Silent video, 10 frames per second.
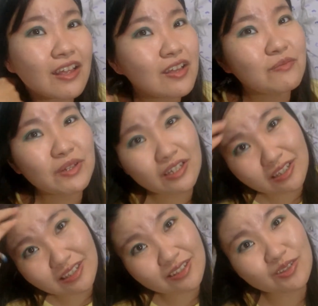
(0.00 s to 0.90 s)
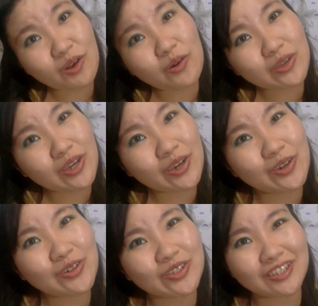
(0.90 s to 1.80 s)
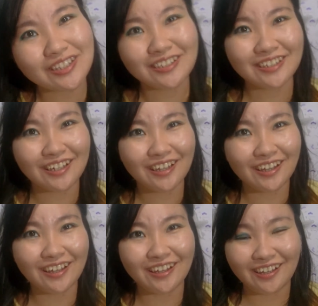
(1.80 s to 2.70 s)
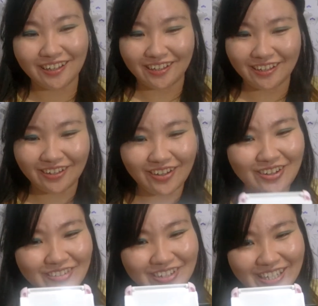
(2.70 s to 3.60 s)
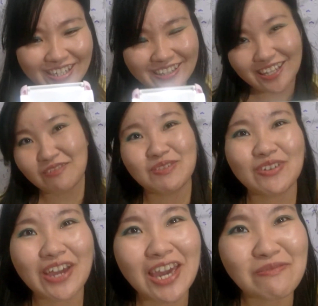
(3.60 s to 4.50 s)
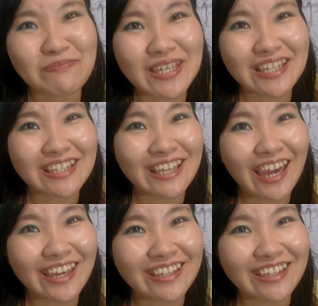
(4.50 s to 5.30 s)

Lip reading: But this is so cute. Oh my god, I'm so happy. Yay.